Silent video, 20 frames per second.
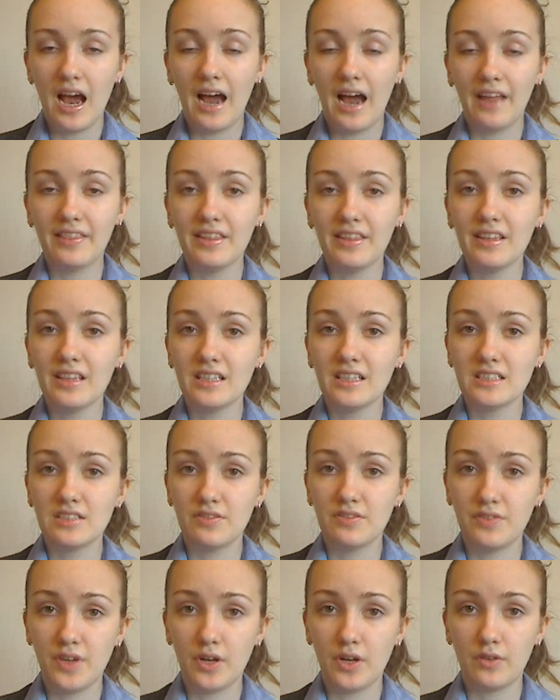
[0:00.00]
I think that's a
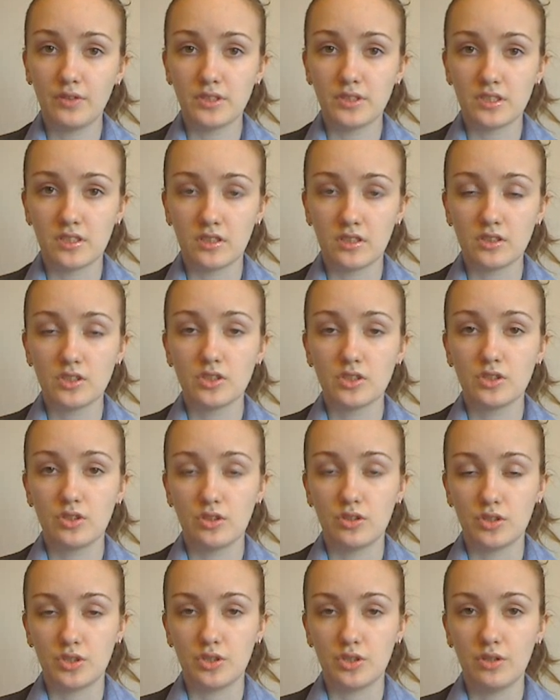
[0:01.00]
fair result to
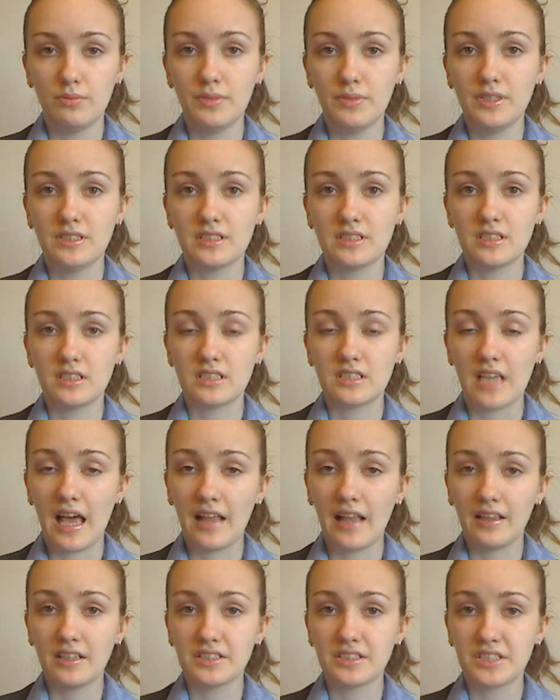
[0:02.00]
the tournament since
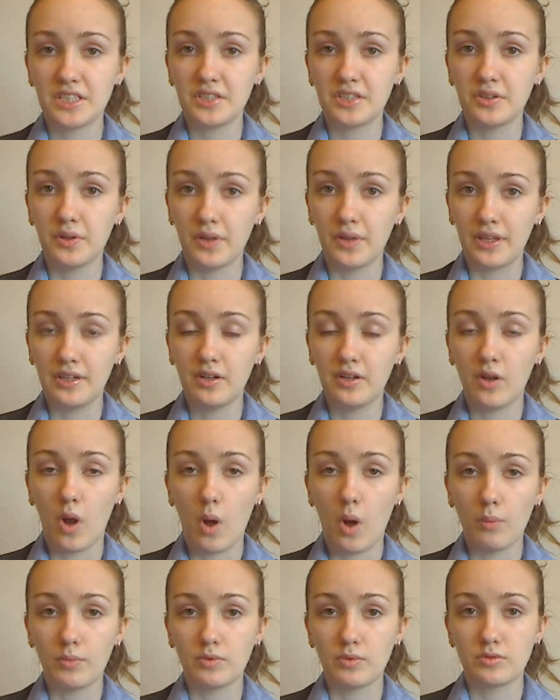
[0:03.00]
Alexander led it
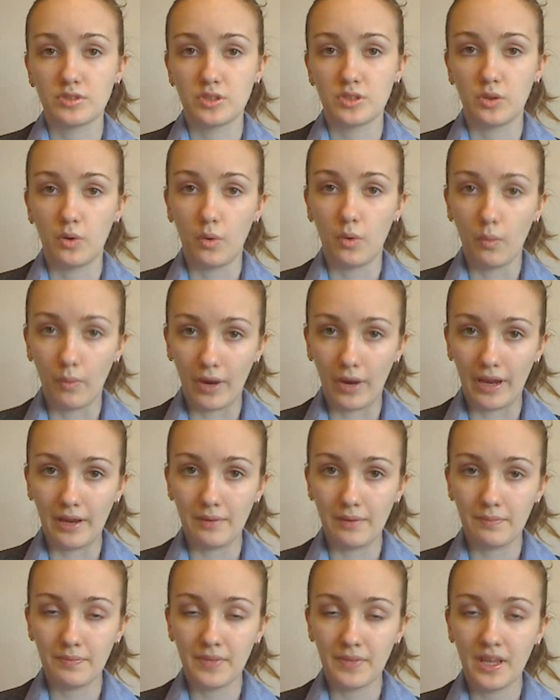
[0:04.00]
almost the whole way.
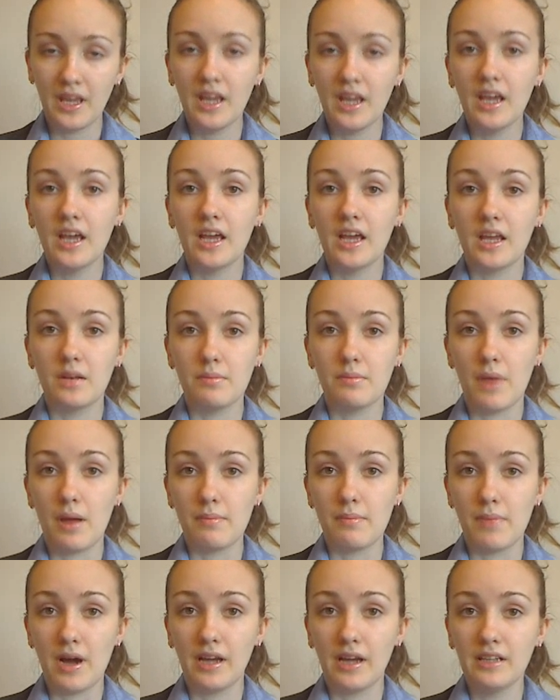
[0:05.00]
In my
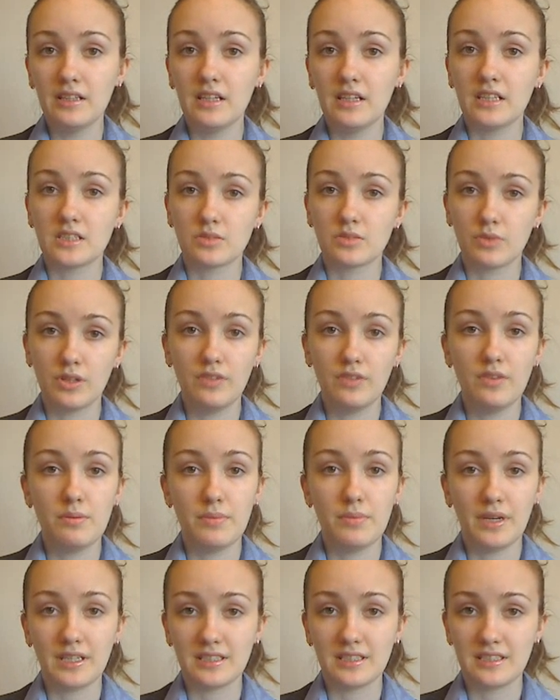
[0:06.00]
mind, that's one of the
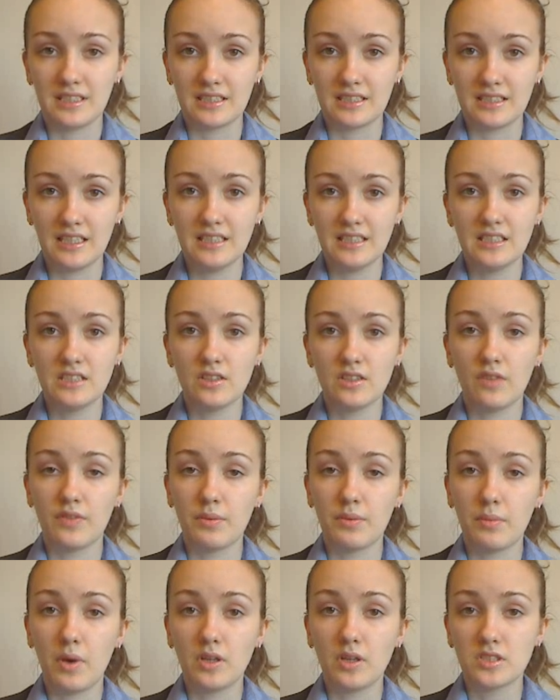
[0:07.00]
biggest successes of the
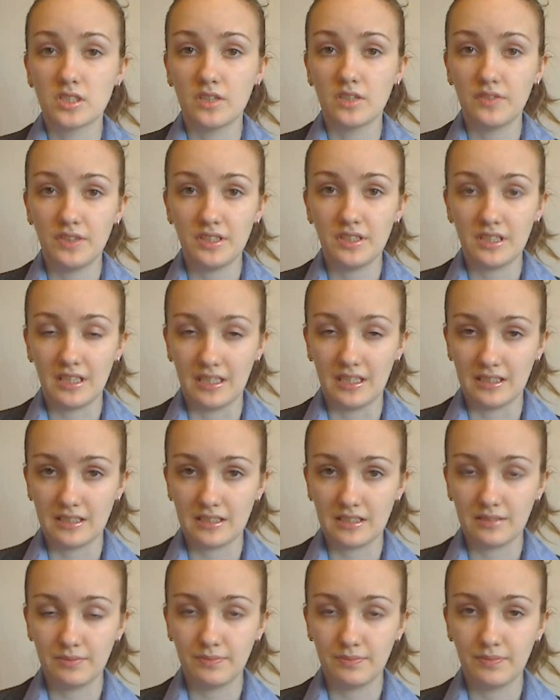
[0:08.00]
Moscovite yet.
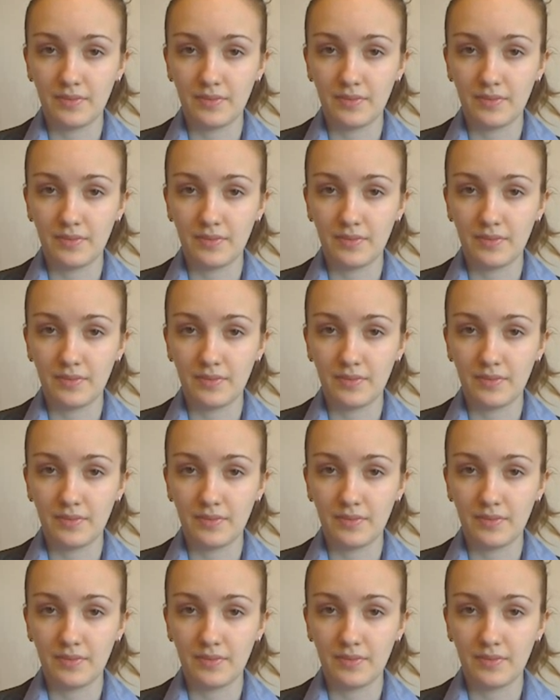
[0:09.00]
